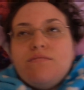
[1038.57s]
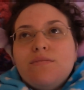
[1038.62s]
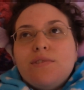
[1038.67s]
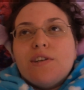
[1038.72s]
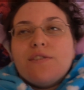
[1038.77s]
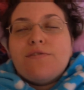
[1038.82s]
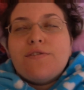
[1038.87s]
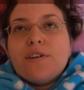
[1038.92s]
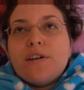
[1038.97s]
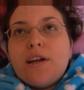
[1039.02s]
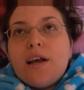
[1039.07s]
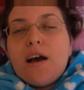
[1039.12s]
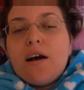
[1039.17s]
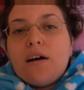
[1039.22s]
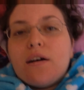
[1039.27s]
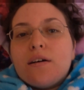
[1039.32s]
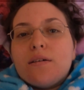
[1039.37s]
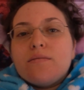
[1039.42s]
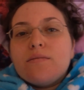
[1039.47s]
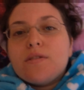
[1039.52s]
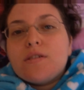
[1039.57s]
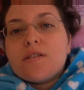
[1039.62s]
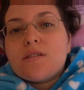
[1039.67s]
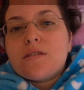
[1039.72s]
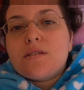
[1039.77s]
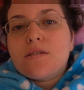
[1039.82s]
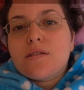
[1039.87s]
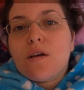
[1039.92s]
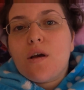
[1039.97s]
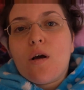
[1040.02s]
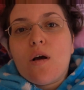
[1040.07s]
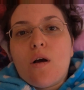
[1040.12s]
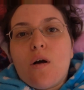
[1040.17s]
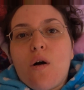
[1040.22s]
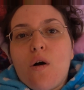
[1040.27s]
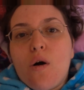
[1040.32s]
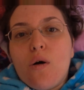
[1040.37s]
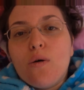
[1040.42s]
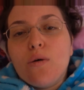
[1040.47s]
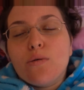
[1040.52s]
but for now I'm just
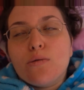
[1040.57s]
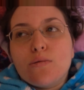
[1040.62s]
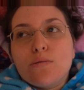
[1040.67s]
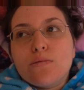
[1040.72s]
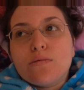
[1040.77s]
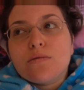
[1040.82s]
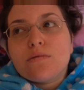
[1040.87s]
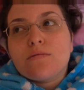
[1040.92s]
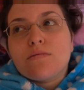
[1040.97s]
cold.